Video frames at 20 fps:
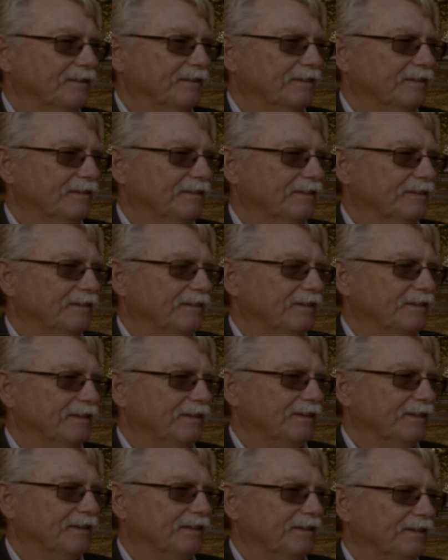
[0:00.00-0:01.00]

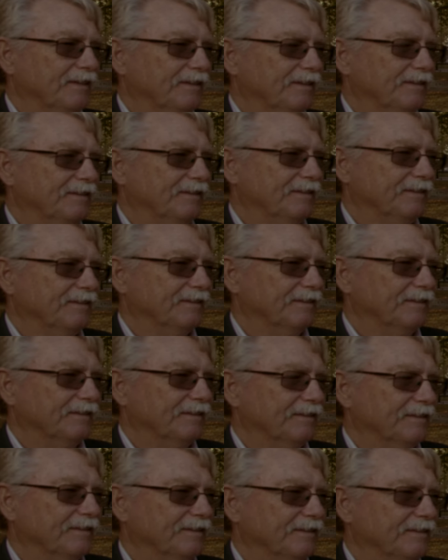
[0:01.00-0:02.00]

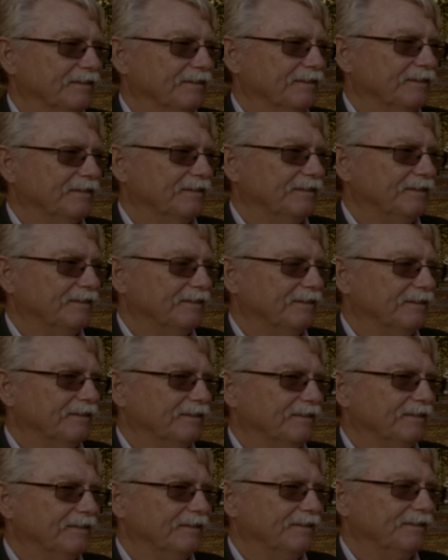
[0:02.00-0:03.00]

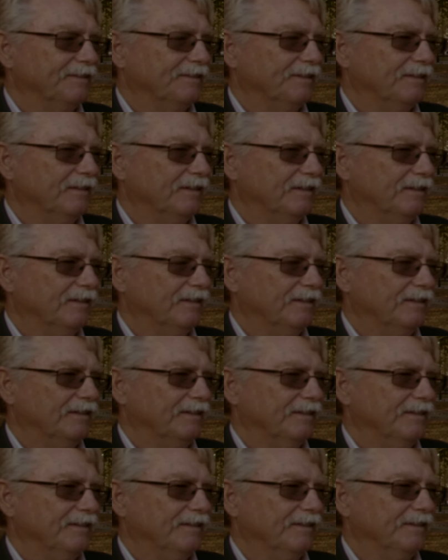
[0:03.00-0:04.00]

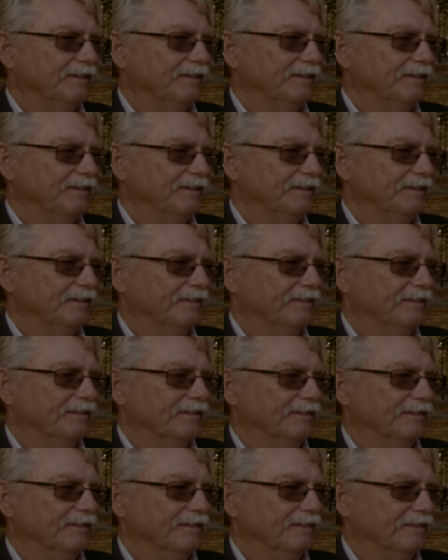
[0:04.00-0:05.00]

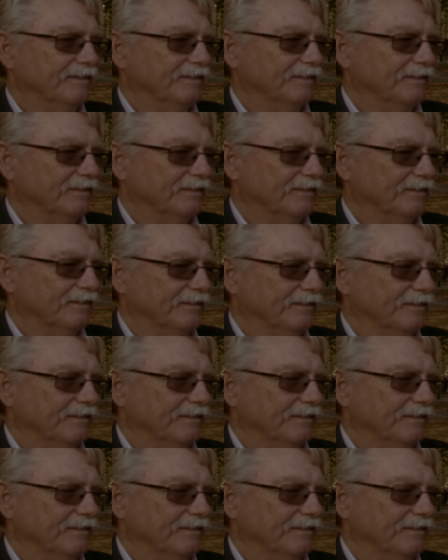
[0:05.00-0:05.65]
No words are spoken by the person on screen.